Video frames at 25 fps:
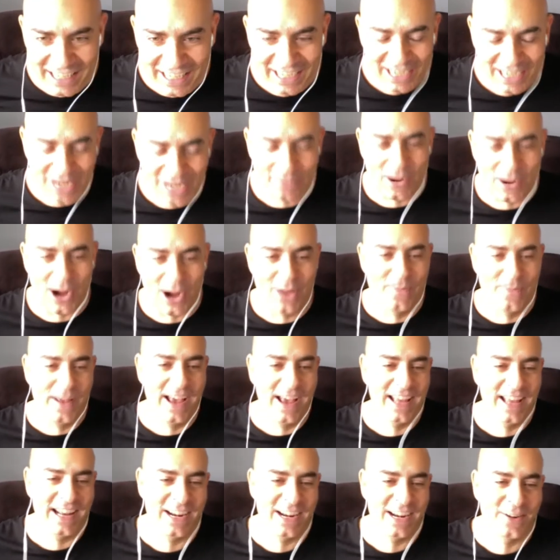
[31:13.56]
Come on,
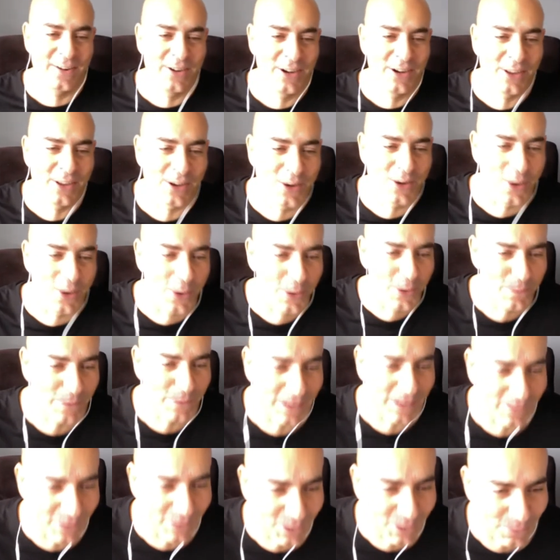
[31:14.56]
man. I know you're the GOAT, but
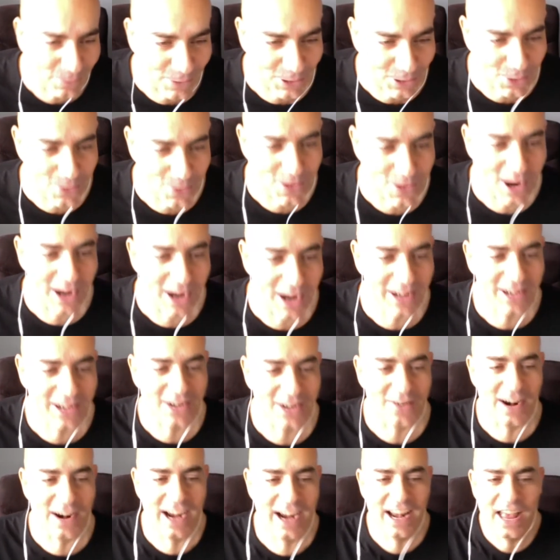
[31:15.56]
what's going on here,
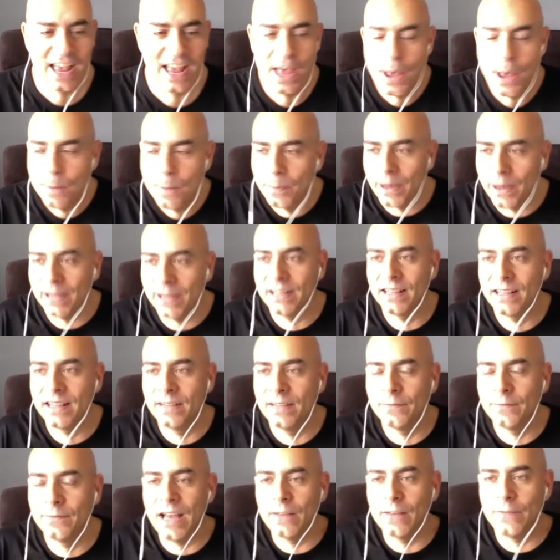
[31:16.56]
right? But
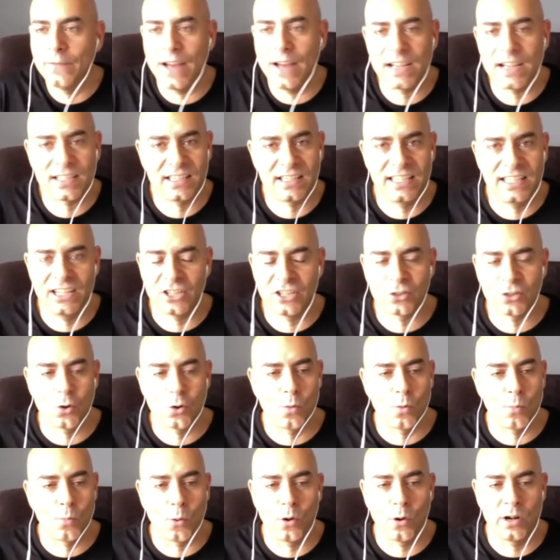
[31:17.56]
that Vaseline is so
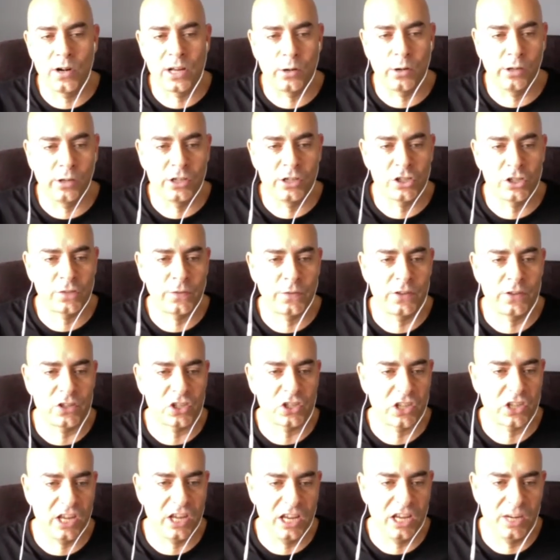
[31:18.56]
important, not only just for the
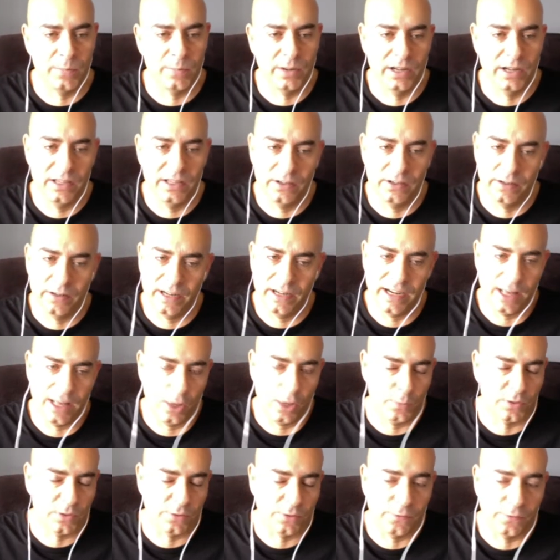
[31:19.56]
skin, but, it
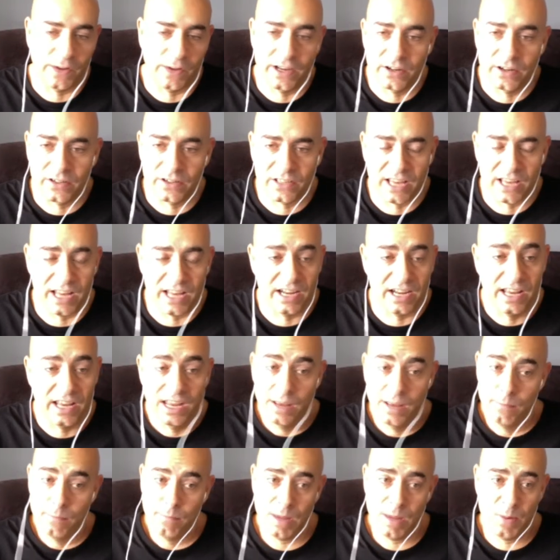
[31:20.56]
helps the fighters. And
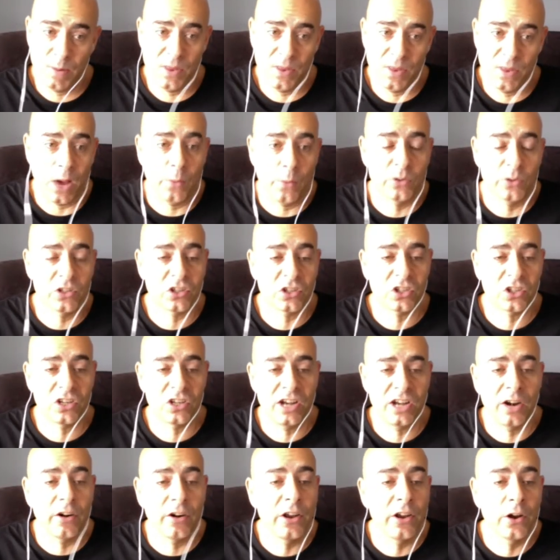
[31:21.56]
maybe that was a
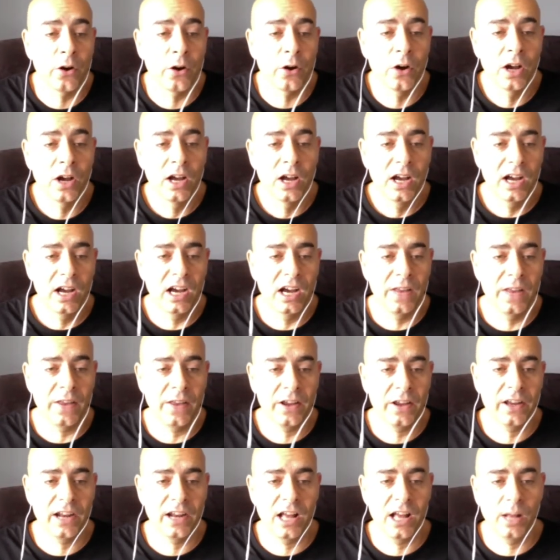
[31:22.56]
scenario that
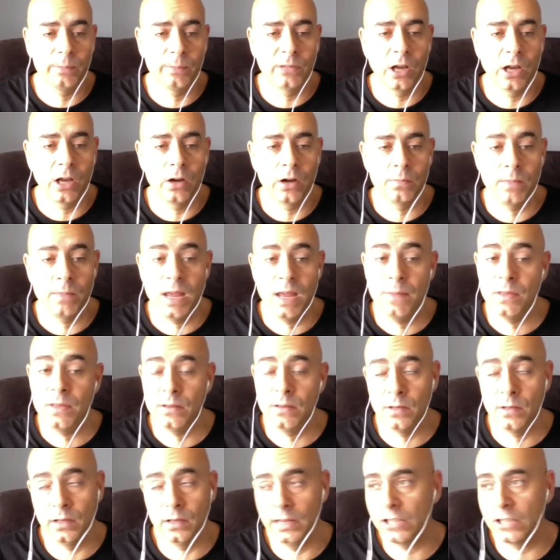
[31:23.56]
could have helped out. Maybe
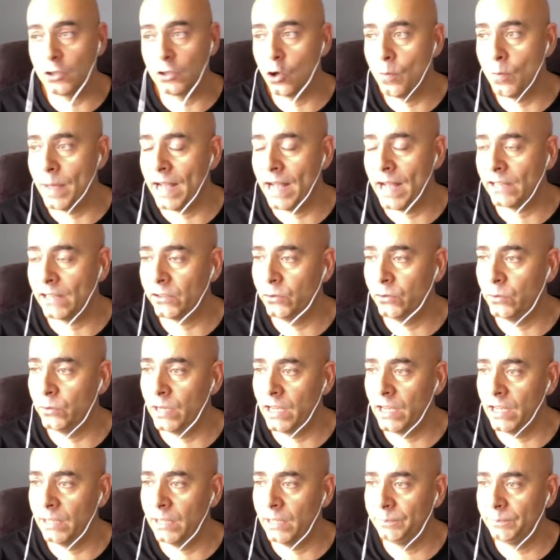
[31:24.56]
let's go back
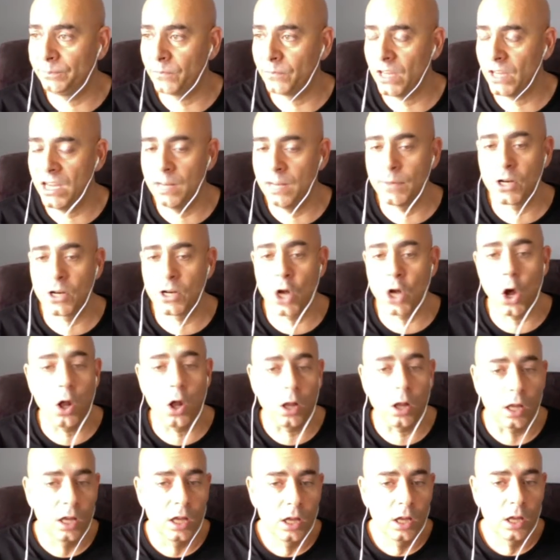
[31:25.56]
to Ian McCall
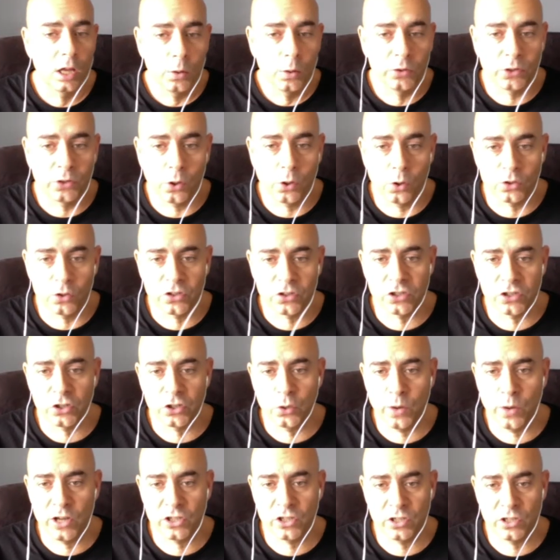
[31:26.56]
with the whole
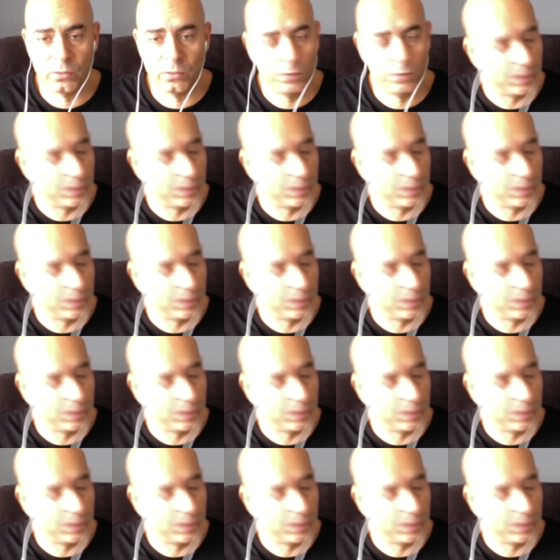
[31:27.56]
situation with